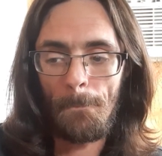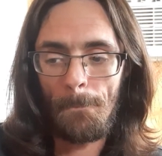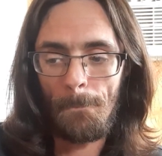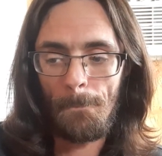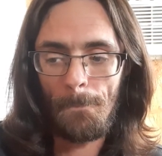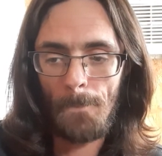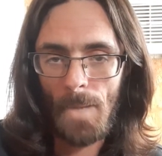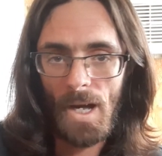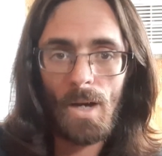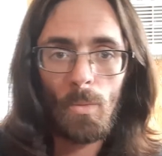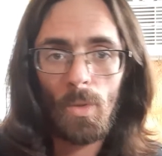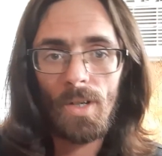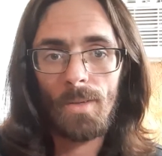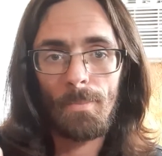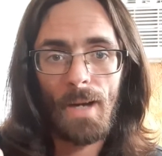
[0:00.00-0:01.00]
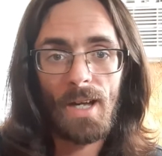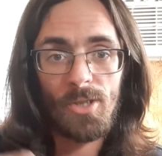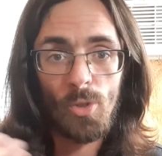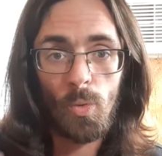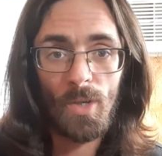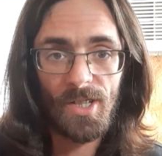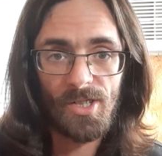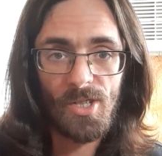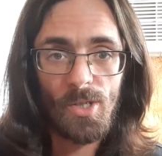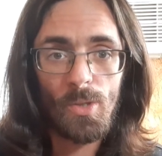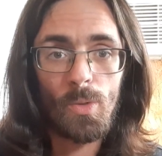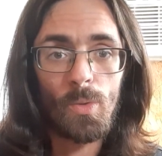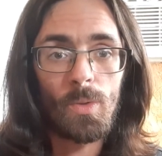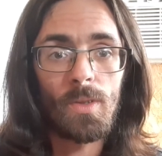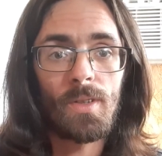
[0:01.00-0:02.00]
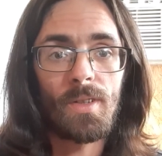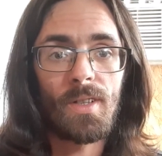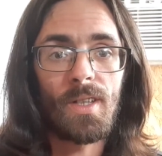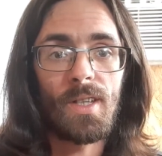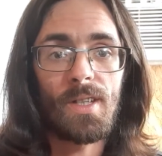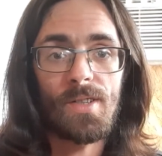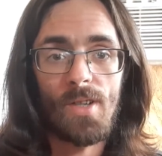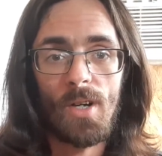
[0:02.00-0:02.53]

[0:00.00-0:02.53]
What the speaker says: My 22 is